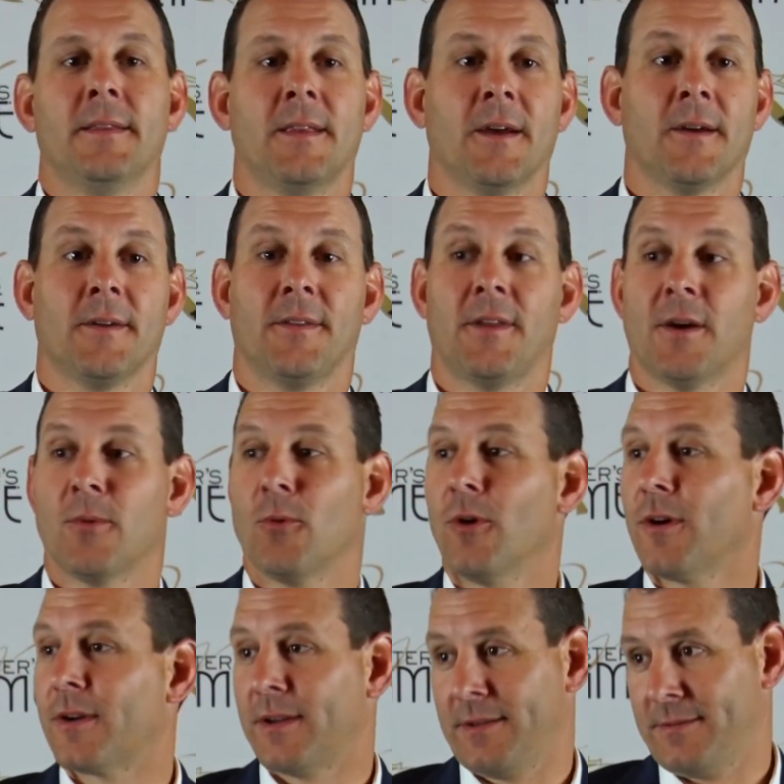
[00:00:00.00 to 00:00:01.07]
They're
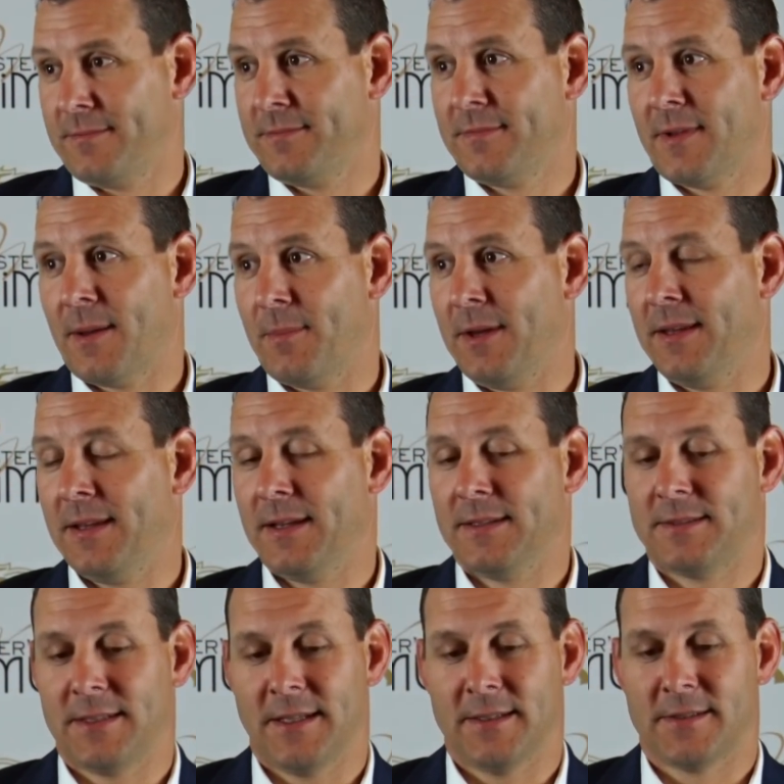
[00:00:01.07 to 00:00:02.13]
working. I mean,
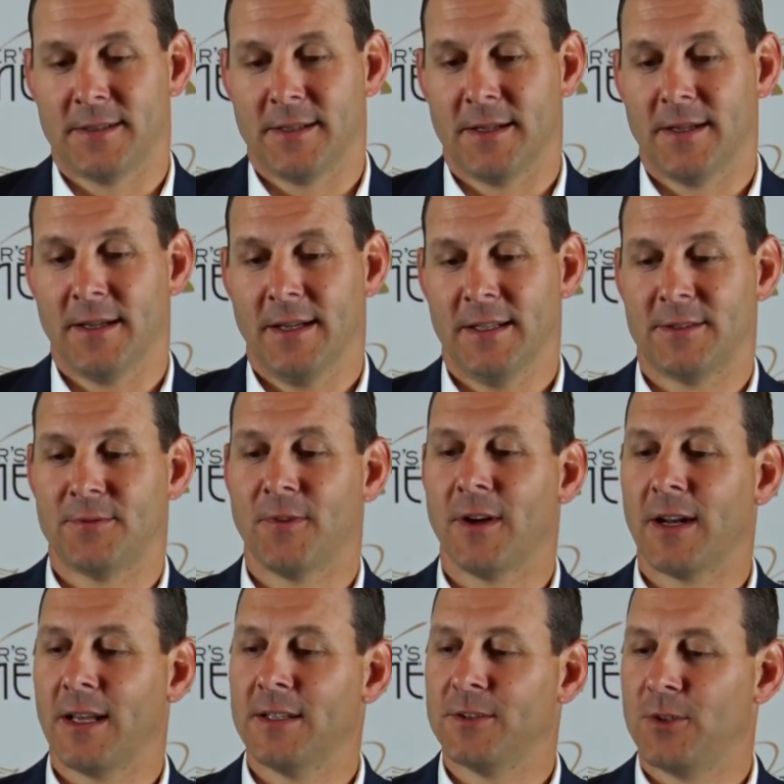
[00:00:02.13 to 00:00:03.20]
it's
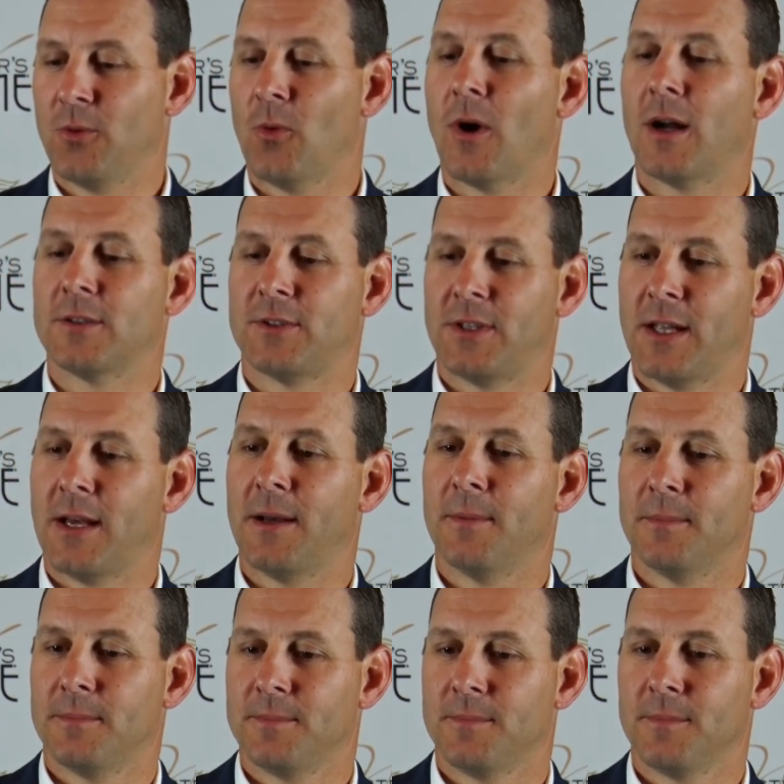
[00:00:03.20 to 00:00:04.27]
funny as you watch
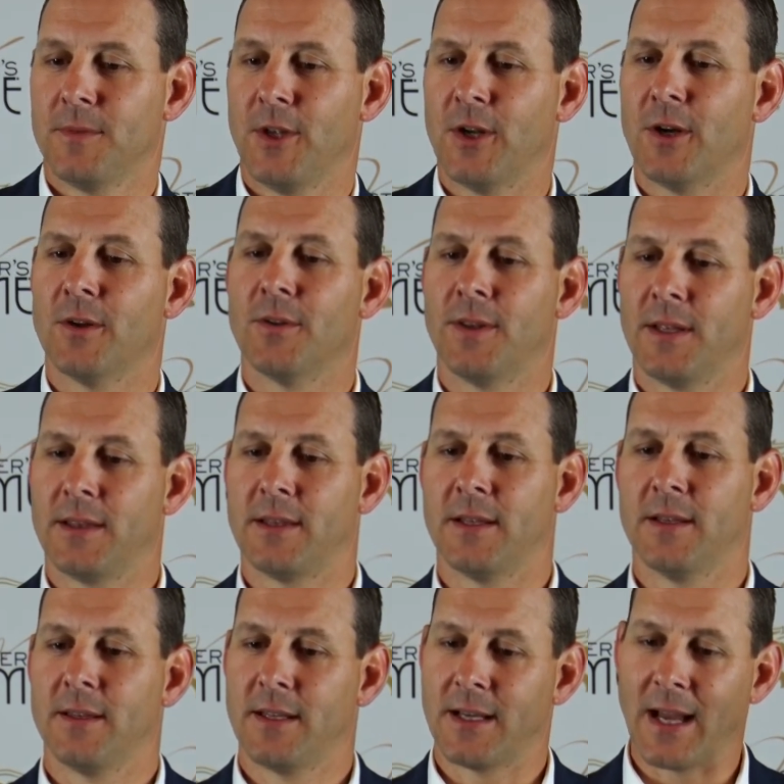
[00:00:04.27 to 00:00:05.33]
them. You know,
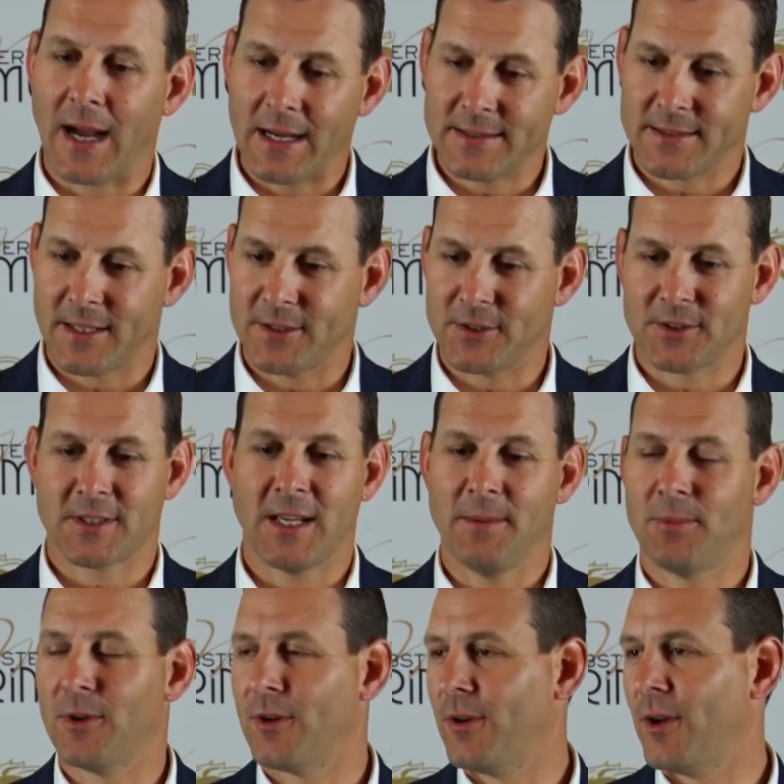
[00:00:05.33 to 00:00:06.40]
that the guys that just
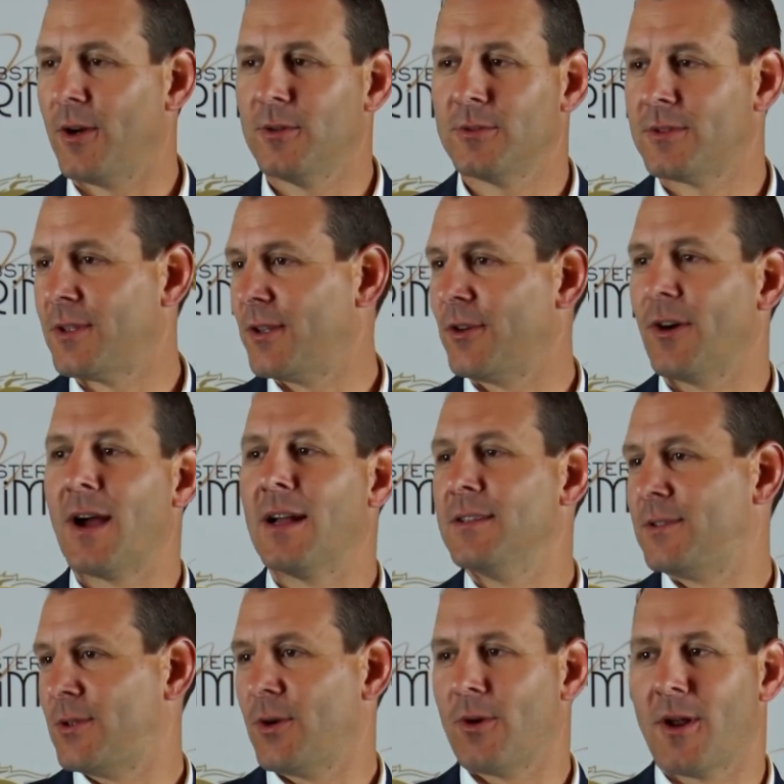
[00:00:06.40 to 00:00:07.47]
keep their nose to the
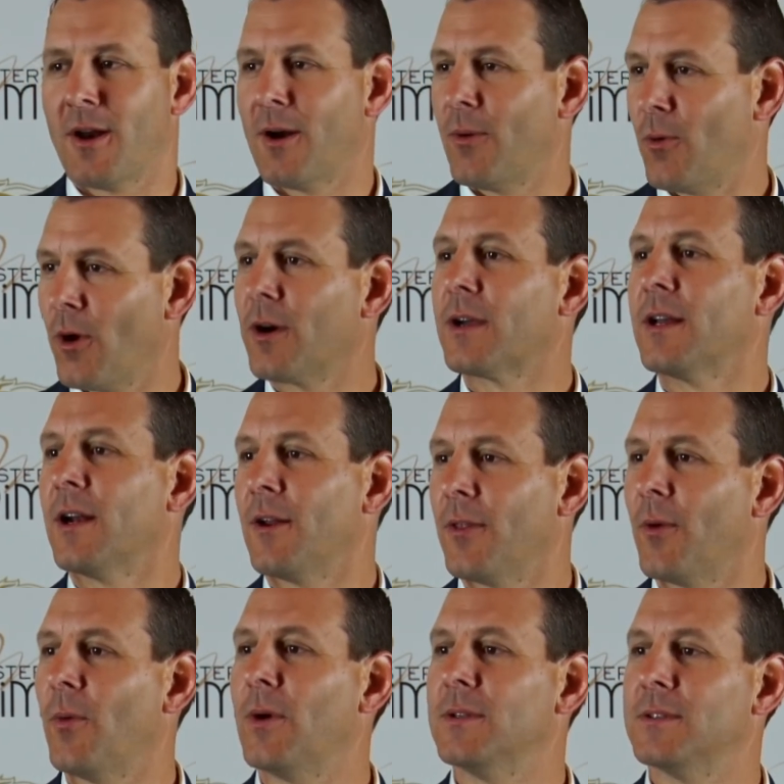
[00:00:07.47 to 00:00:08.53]
grindstone and are working are
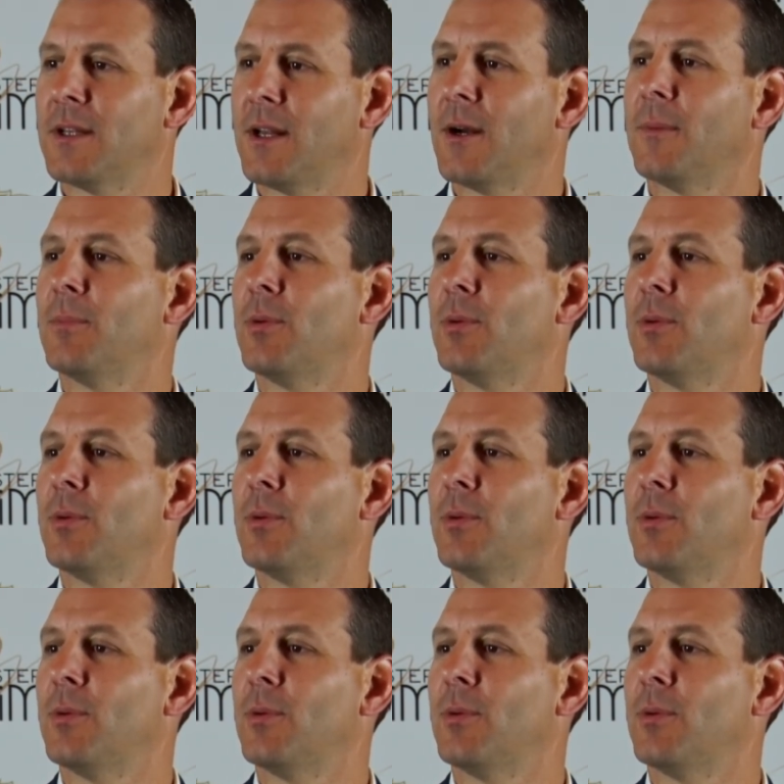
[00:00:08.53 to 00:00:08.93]
the ones that are